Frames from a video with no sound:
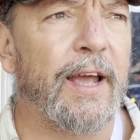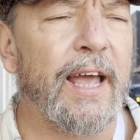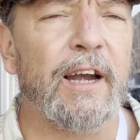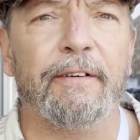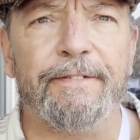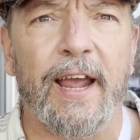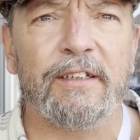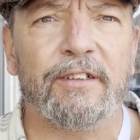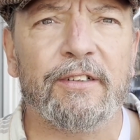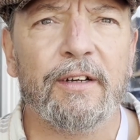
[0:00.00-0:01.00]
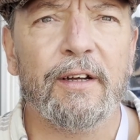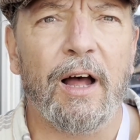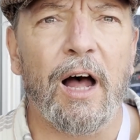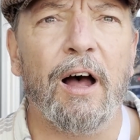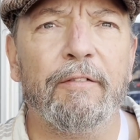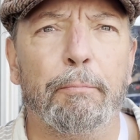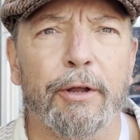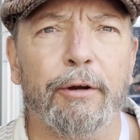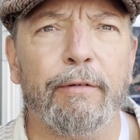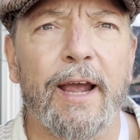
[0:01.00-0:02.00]
interface of
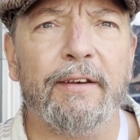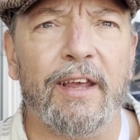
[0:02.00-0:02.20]
Blu-ray,